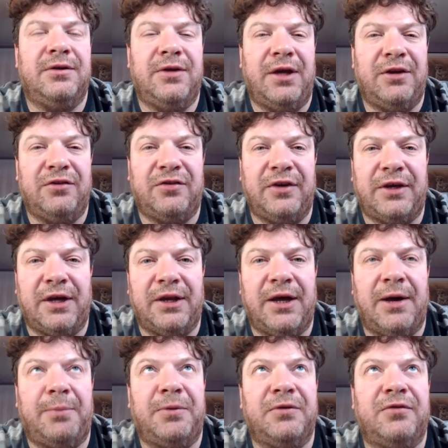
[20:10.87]
anything can
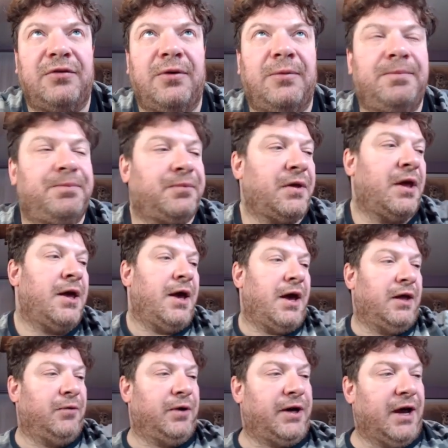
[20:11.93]
happen. So
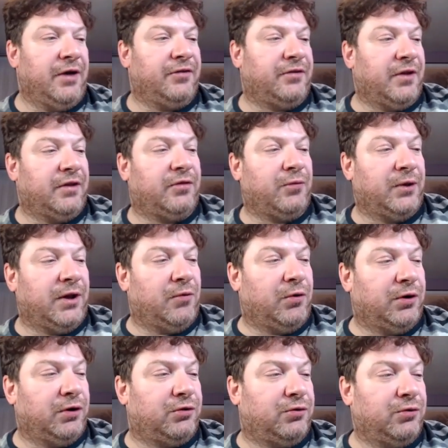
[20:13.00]
anyway, guys, that's what I
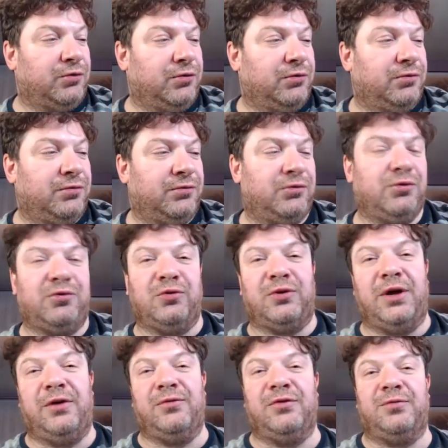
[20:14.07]
wanted to do
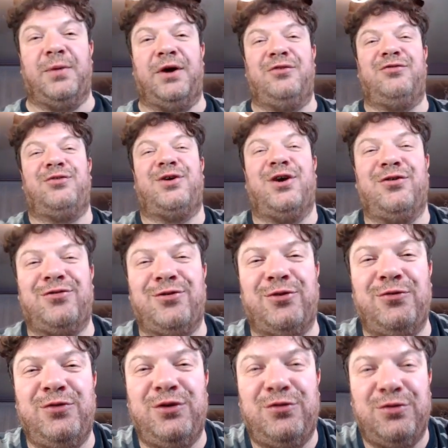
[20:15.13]
today with my
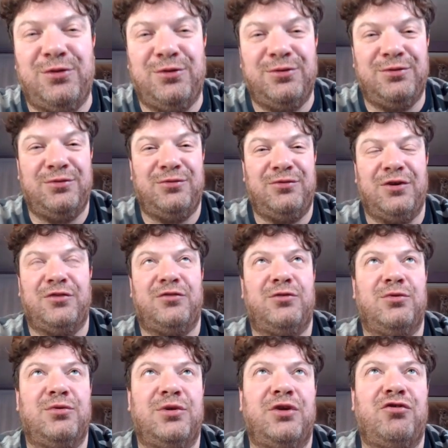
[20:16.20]
educational video, just to
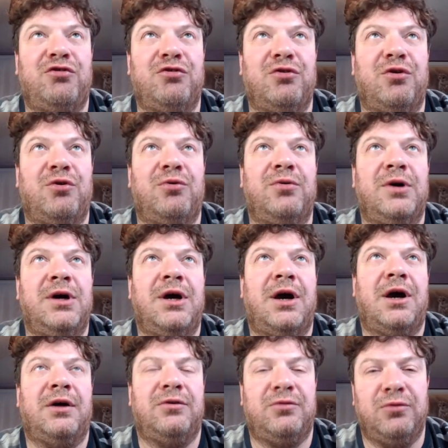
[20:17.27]
let you know
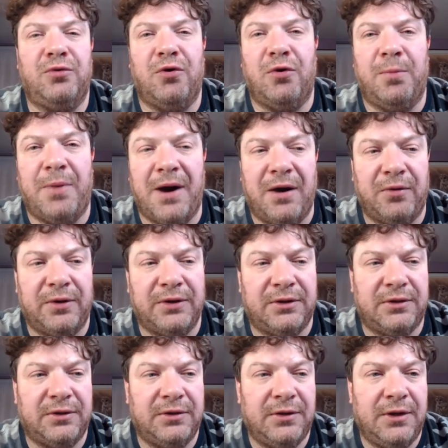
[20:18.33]
how to go about
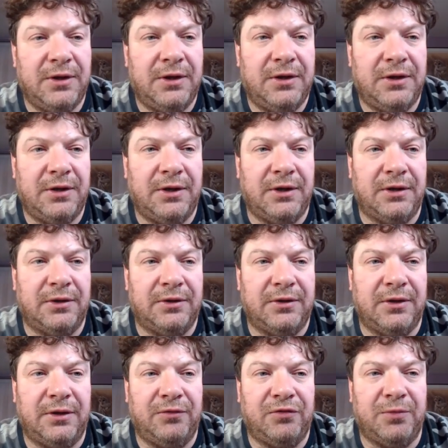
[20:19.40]
it. And
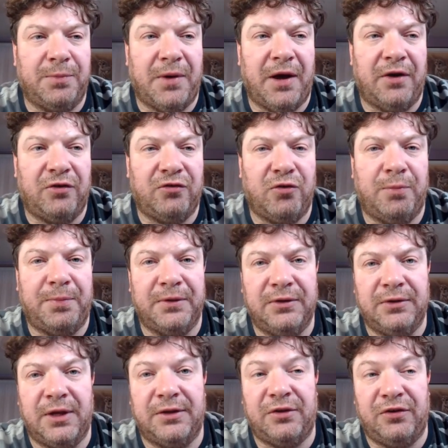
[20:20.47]
if the buyers
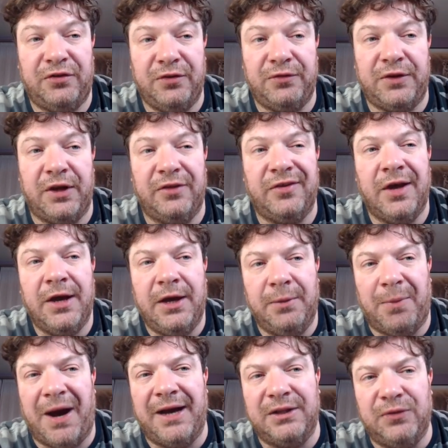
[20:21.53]
open not received case,
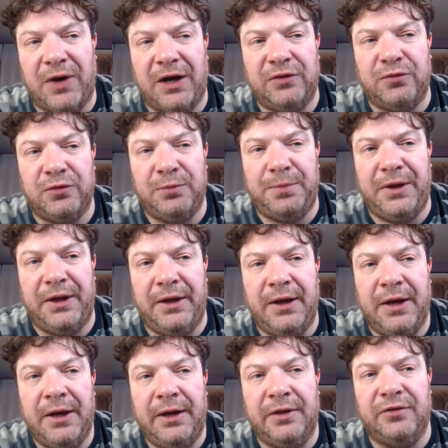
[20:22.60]
my advice would be
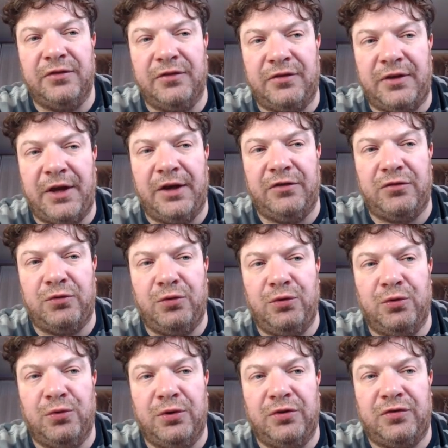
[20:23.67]
in this case to
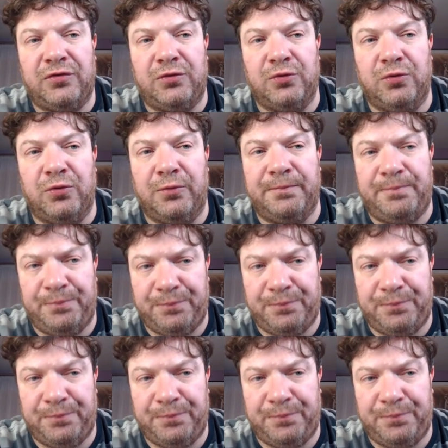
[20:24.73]
you is to